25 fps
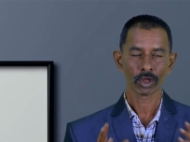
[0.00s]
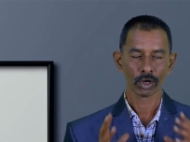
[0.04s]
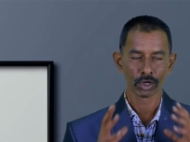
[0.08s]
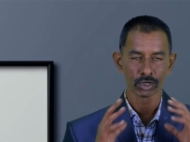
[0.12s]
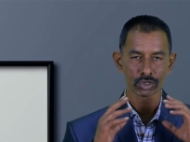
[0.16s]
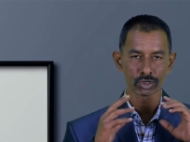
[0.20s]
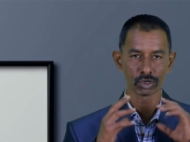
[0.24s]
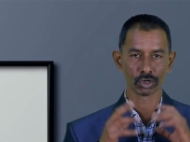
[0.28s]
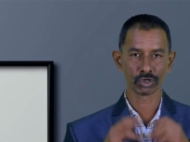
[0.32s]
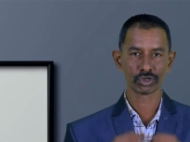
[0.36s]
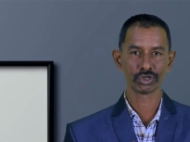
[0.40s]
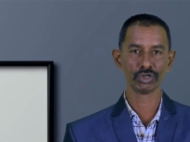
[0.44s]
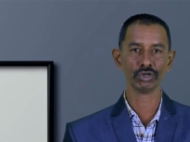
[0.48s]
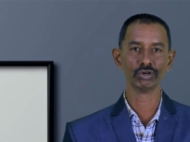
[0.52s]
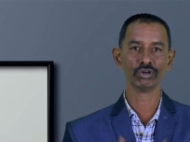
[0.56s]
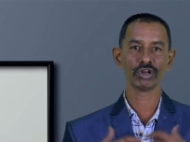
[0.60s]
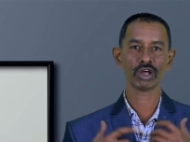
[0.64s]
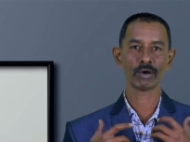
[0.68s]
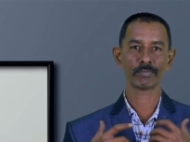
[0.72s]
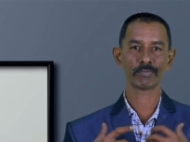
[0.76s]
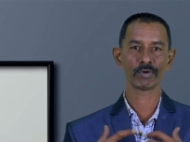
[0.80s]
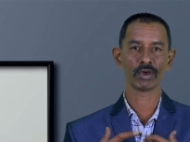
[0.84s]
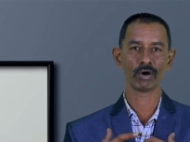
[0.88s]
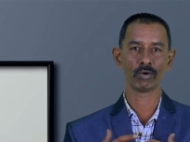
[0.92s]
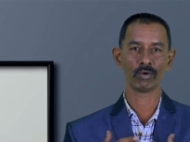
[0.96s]
so tune
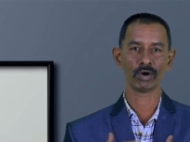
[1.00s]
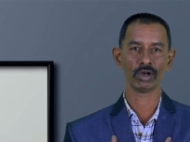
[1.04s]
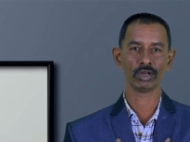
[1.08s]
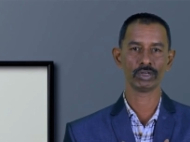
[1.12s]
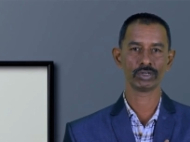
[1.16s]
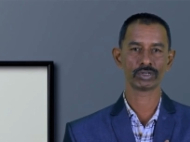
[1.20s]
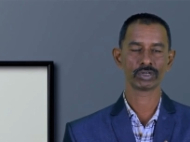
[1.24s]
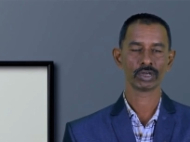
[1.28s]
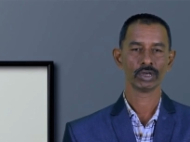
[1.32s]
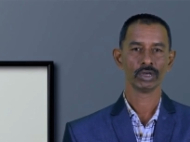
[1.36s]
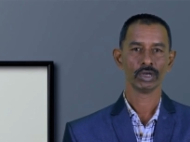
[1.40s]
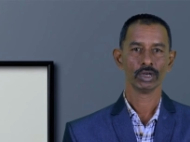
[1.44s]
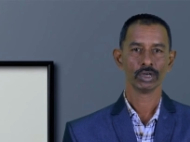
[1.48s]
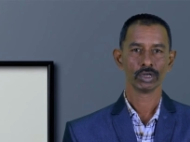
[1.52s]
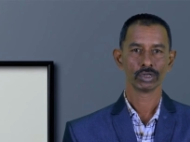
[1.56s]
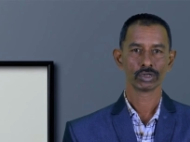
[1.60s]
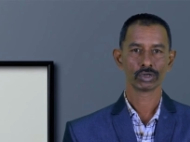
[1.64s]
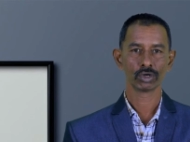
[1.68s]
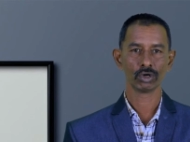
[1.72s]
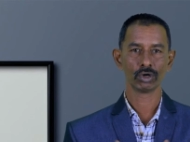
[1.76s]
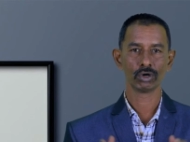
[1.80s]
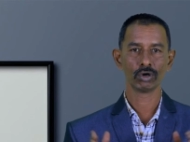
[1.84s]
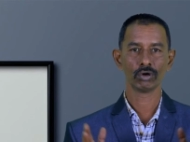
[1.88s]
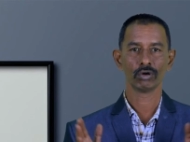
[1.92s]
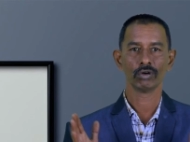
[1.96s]
up your voice.
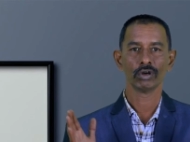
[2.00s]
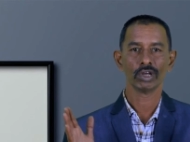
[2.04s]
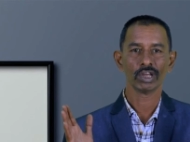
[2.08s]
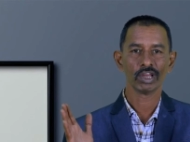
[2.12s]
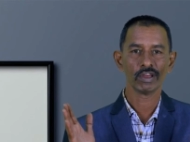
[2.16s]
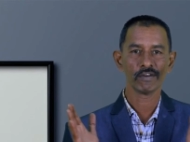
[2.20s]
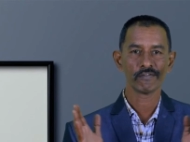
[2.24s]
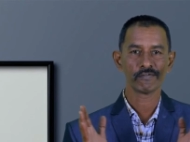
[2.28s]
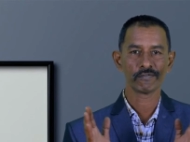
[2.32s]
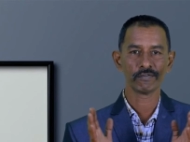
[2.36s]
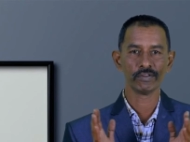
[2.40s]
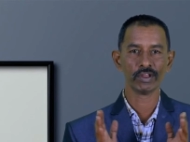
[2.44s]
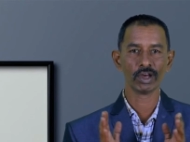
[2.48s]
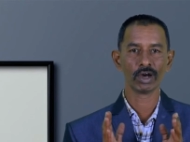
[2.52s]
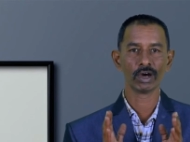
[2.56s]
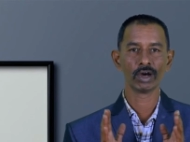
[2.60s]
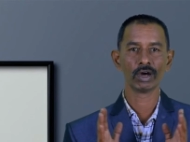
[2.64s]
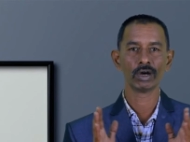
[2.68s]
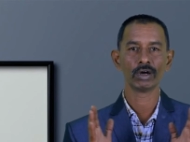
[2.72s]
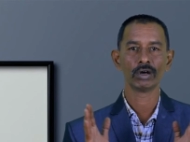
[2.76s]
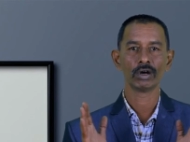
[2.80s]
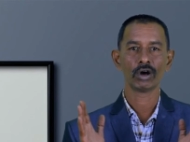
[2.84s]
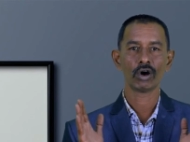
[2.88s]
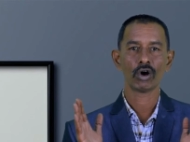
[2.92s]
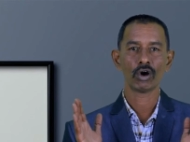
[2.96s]
So if
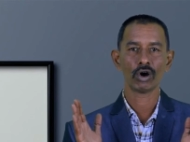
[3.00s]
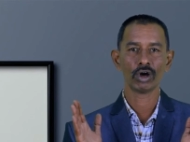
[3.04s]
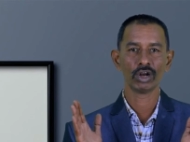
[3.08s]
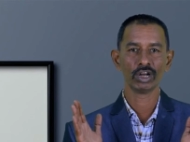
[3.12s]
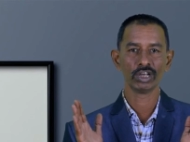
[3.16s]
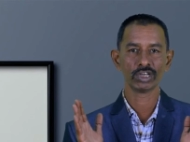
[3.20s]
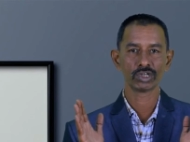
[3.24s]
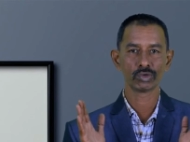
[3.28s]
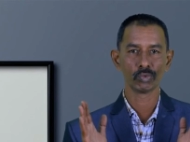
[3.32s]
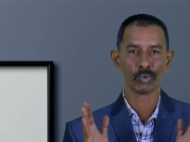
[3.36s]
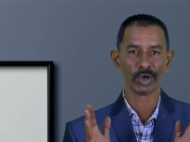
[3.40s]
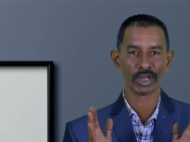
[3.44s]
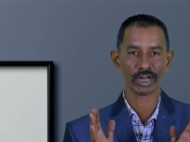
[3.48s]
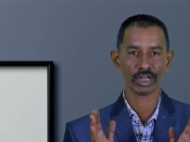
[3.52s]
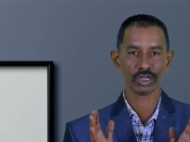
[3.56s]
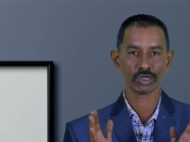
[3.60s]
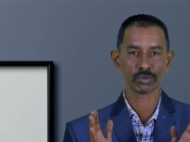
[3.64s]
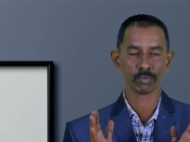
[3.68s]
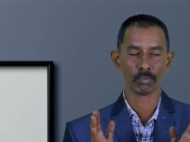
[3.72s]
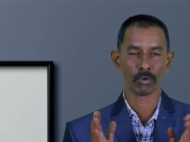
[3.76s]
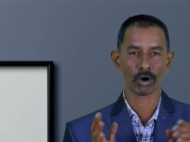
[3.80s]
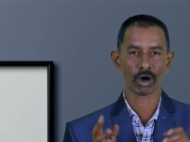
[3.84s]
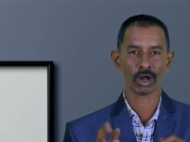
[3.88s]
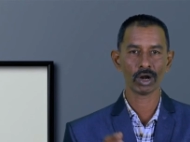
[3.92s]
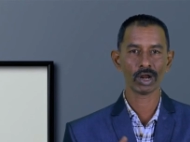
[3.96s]
the hall is very
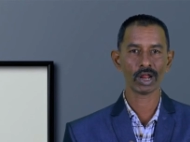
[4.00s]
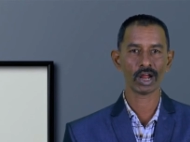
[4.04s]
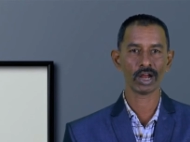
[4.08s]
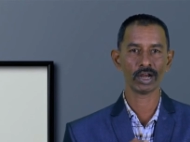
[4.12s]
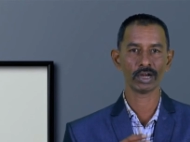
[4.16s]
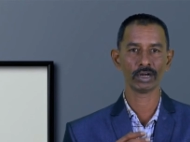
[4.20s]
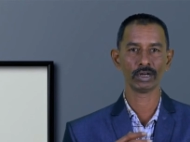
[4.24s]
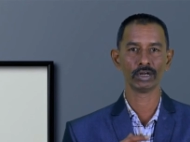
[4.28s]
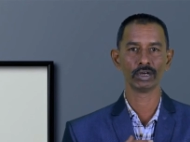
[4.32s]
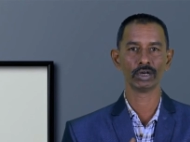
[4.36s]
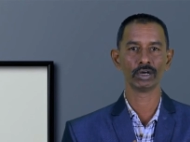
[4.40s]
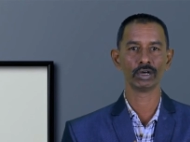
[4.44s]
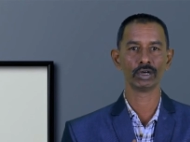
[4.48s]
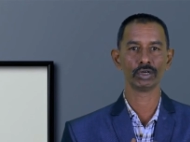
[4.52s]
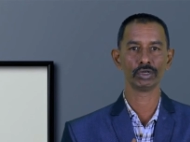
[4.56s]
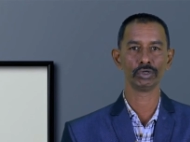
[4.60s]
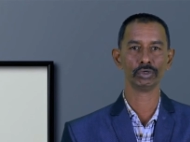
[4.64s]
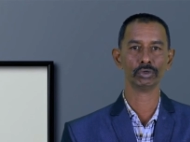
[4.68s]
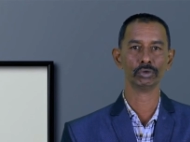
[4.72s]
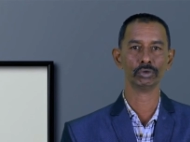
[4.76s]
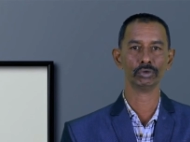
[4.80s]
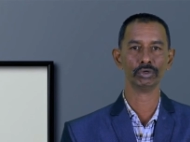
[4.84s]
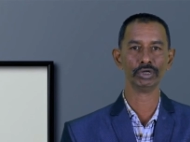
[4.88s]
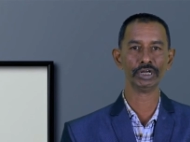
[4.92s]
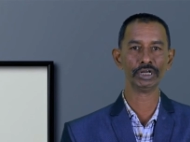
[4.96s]
small and
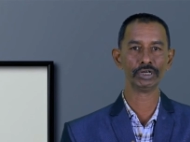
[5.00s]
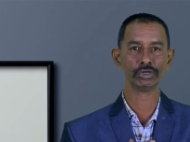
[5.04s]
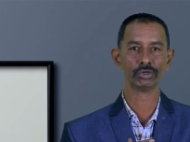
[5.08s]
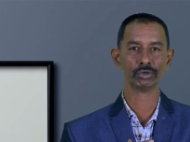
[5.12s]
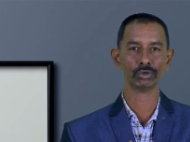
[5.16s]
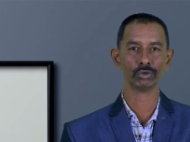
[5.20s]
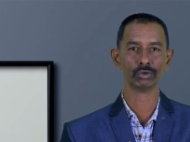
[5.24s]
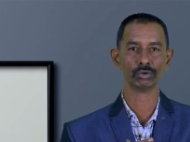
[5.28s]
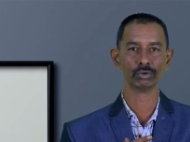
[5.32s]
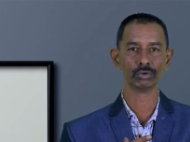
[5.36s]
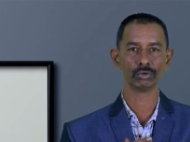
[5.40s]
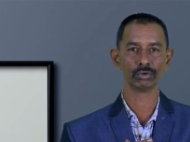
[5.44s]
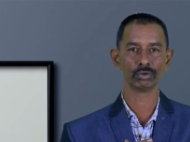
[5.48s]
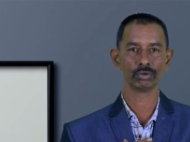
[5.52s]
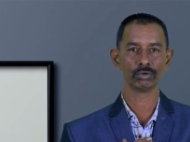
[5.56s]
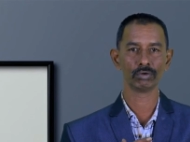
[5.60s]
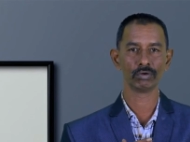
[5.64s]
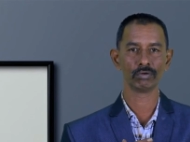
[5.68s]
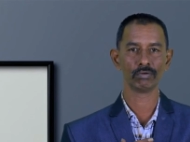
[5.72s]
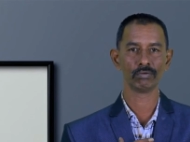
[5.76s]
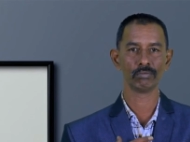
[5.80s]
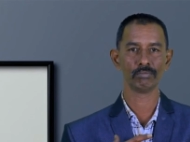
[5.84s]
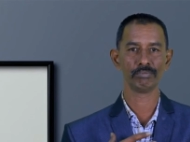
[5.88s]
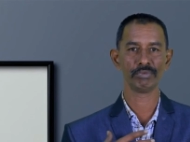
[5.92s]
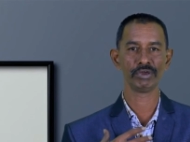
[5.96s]
you need to
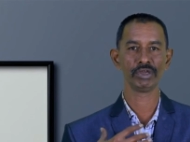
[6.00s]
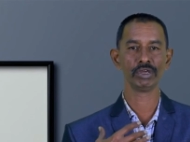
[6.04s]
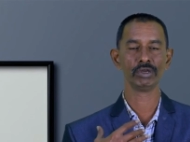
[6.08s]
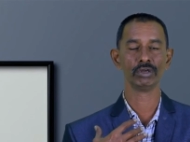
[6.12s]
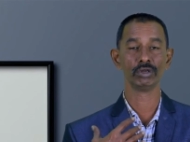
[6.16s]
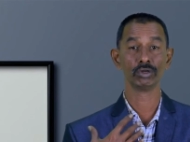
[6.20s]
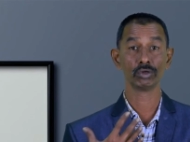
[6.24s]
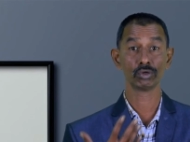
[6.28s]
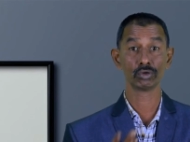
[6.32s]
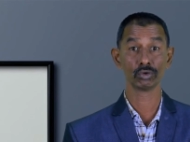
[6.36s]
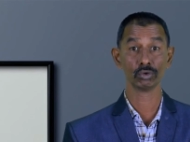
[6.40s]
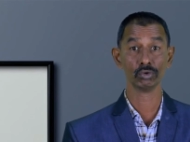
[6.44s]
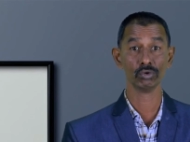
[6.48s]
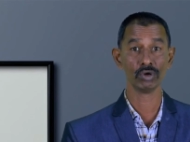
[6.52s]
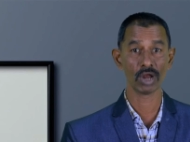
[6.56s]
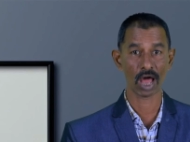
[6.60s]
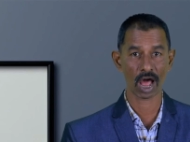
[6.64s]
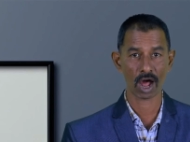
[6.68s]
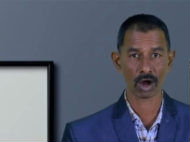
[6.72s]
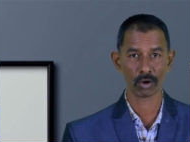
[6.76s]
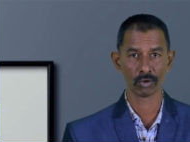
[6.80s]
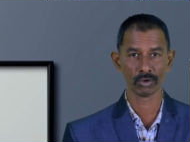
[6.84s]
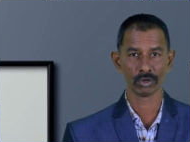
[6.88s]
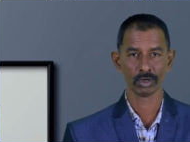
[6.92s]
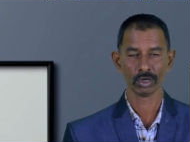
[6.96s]
be too
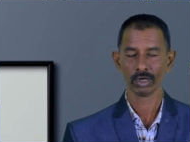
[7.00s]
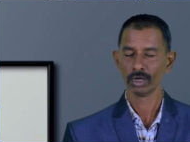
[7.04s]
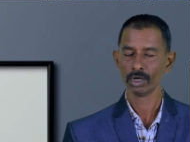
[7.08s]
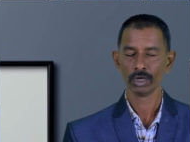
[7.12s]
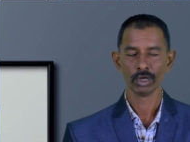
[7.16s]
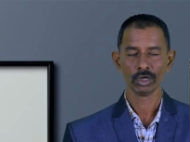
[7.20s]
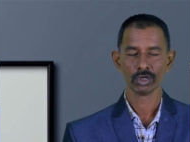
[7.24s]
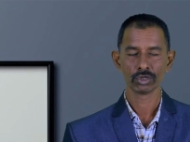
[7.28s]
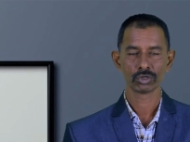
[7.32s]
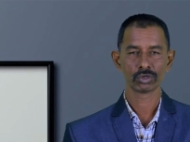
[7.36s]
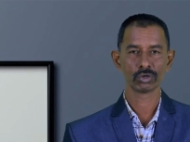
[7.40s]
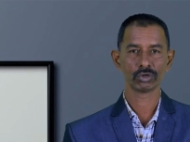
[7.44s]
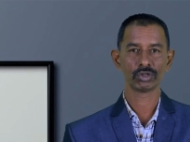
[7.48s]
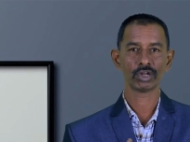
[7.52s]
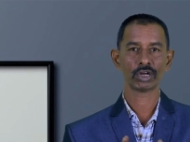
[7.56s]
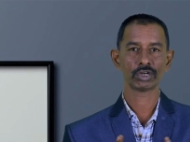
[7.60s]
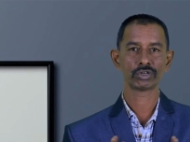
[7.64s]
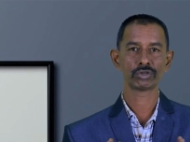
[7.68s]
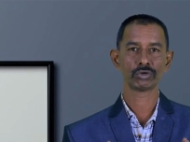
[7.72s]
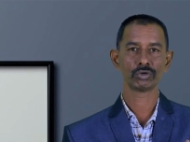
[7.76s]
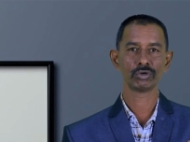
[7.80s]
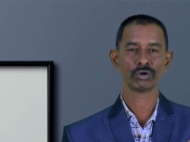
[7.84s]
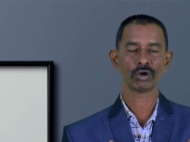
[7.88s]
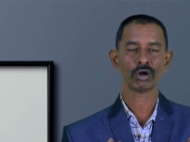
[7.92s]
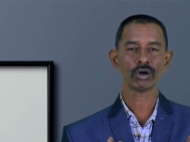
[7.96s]
loud, so
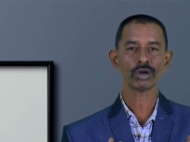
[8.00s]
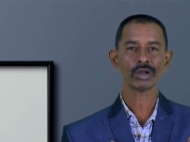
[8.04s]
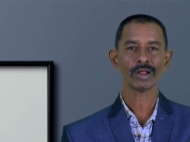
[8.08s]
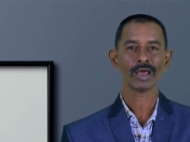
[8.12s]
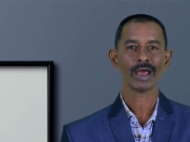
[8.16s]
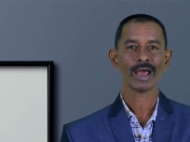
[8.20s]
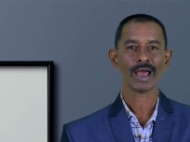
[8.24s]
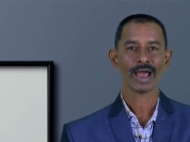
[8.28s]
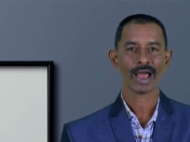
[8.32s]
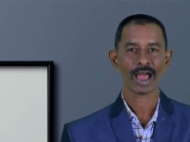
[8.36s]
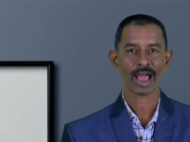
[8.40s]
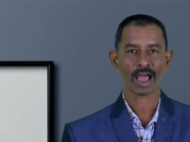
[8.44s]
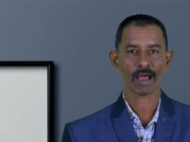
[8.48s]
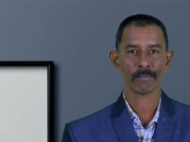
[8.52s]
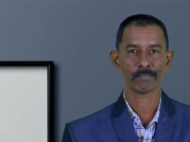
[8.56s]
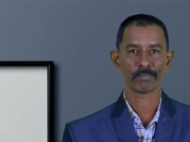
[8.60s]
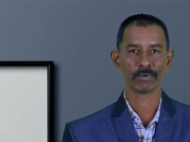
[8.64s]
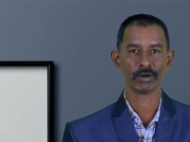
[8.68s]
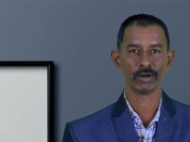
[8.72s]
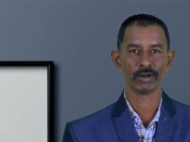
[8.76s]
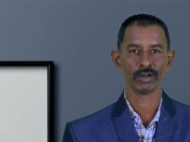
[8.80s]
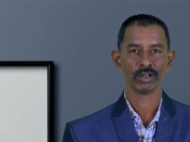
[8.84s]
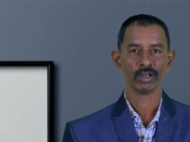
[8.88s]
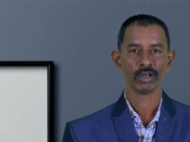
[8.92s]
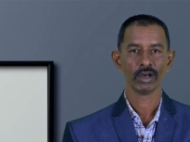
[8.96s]
that should not
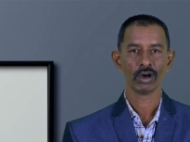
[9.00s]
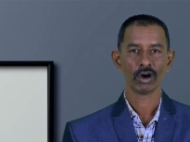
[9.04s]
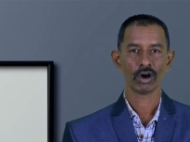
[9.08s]
happen.